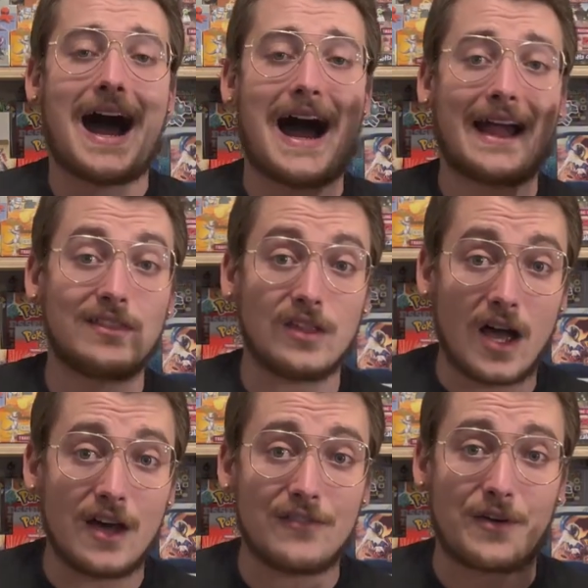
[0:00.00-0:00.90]
I
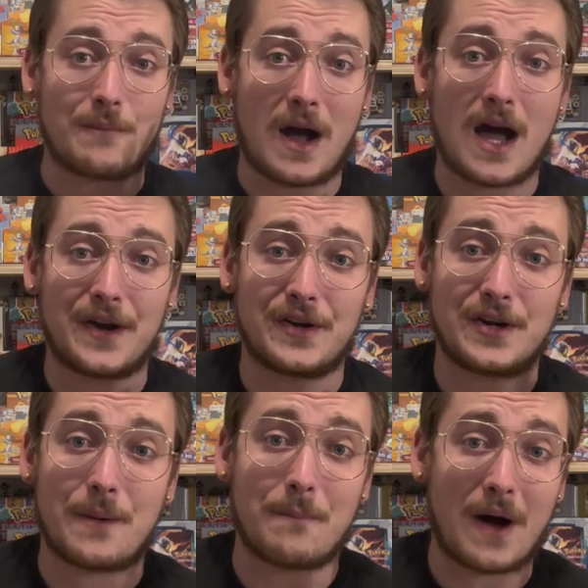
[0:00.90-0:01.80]
love
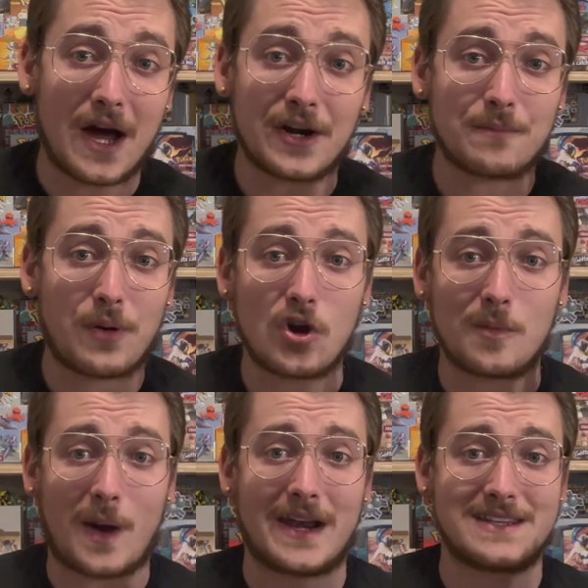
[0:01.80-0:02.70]
Modern. Modern
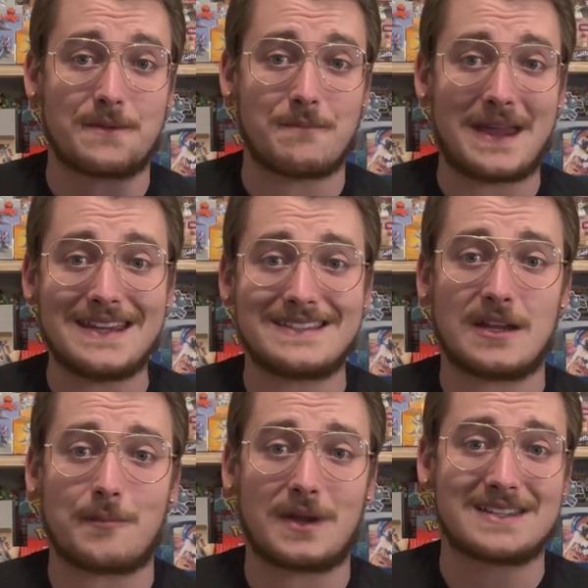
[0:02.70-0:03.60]
Pokemon is
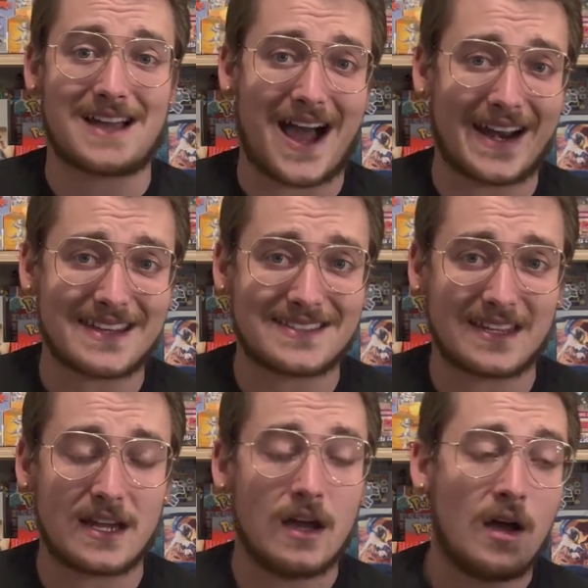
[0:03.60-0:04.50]
amazing because,
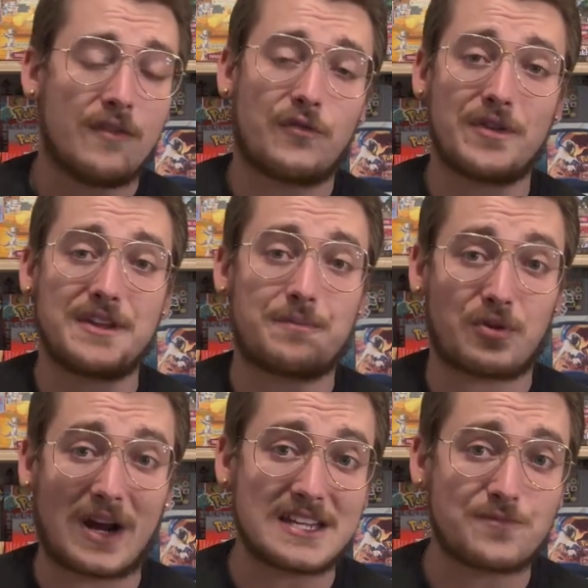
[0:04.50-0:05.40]
honestly, for the
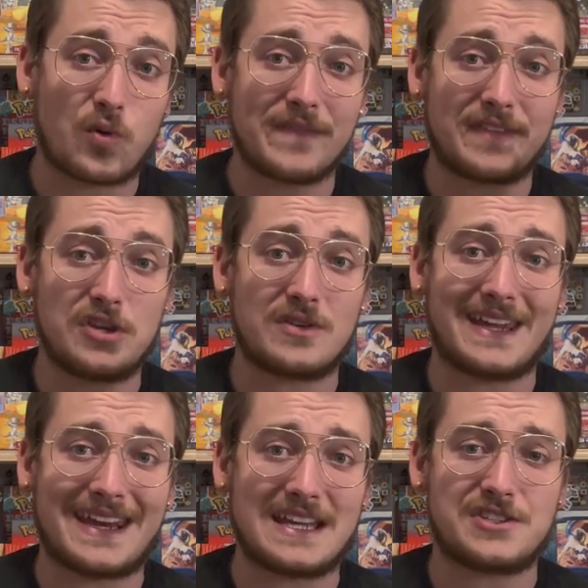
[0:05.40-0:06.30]
price point that you can
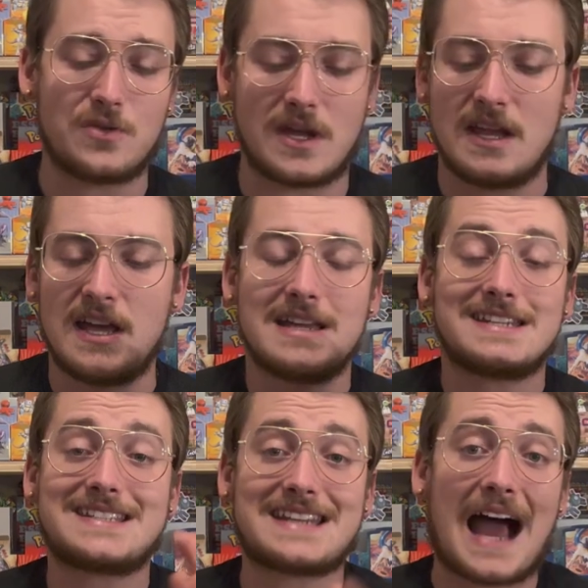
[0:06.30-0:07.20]
get into it,
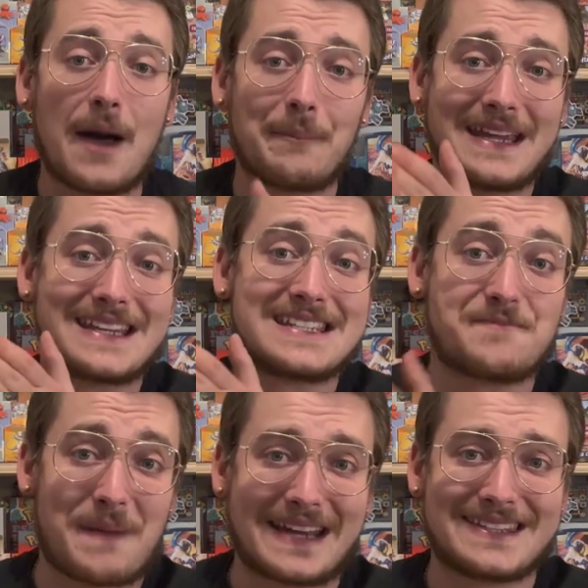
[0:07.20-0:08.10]
stop
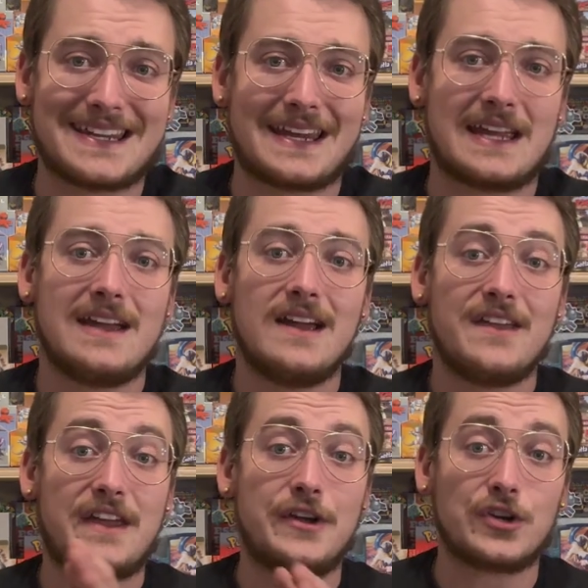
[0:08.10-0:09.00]
expecting
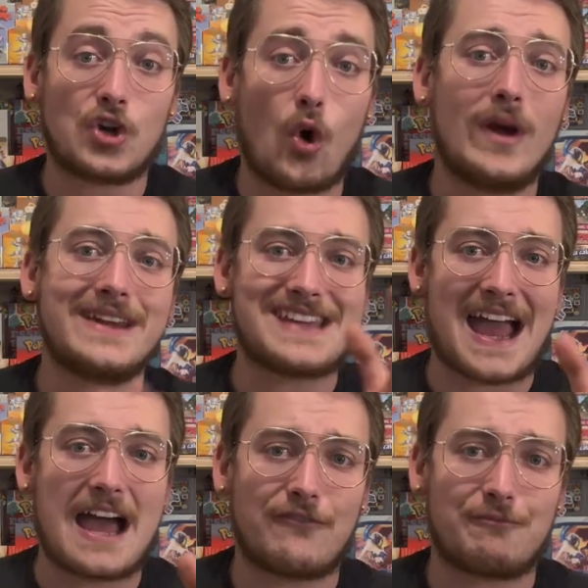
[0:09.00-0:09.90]
that you're going to
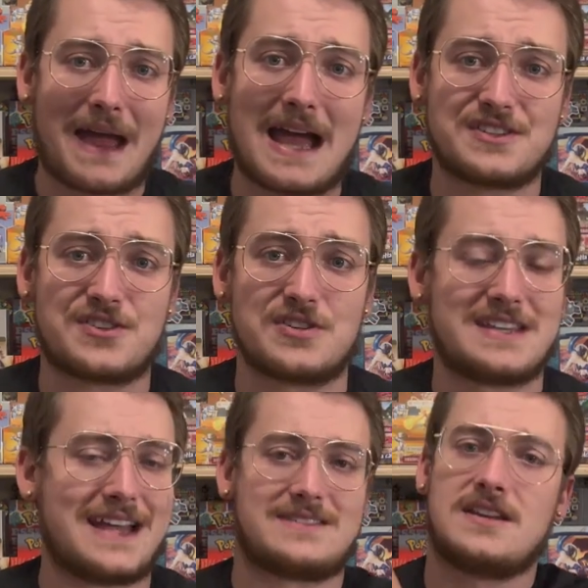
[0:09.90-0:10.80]
have master
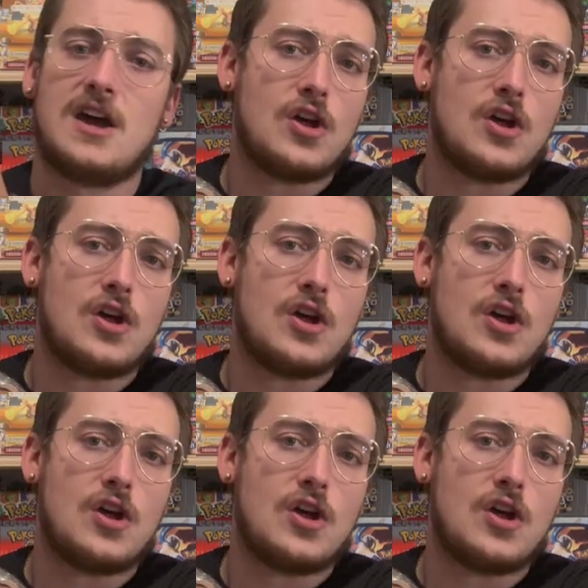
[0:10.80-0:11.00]
sets.